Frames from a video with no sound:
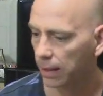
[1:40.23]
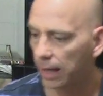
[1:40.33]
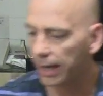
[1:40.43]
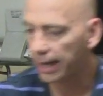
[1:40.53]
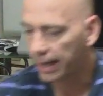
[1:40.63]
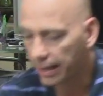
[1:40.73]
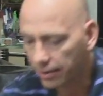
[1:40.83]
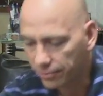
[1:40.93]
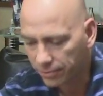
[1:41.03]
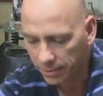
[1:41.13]
I
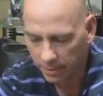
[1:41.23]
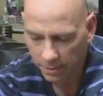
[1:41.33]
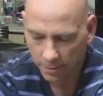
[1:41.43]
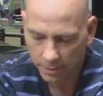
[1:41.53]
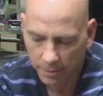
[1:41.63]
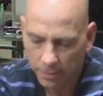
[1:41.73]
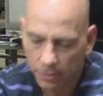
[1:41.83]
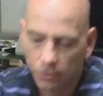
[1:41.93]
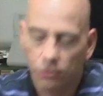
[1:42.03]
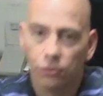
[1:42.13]
have
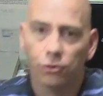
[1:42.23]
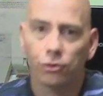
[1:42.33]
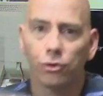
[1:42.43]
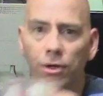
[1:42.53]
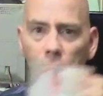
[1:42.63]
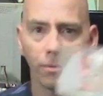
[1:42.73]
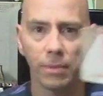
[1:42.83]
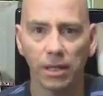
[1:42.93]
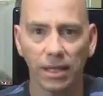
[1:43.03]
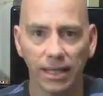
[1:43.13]
two hundred
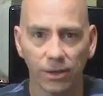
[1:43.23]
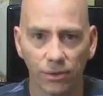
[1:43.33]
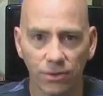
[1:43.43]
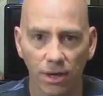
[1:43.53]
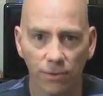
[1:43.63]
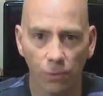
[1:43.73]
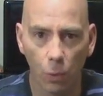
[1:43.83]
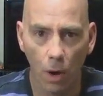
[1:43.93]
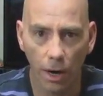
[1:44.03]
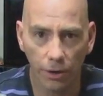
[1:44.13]
milliliters of
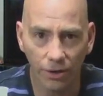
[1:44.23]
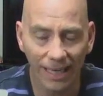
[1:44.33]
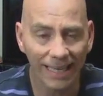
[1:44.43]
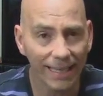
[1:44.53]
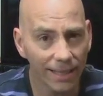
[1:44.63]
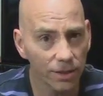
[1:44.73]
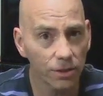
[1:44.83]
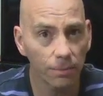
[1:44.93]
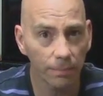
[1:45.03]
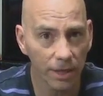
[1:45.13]
water in
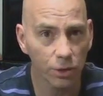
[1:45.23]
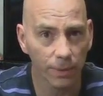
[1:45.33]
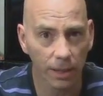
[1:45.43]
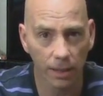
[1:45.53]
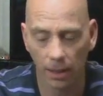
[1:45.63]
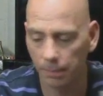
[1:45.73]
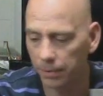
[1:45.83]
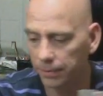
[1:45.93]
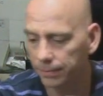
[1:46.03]
each measuring cup.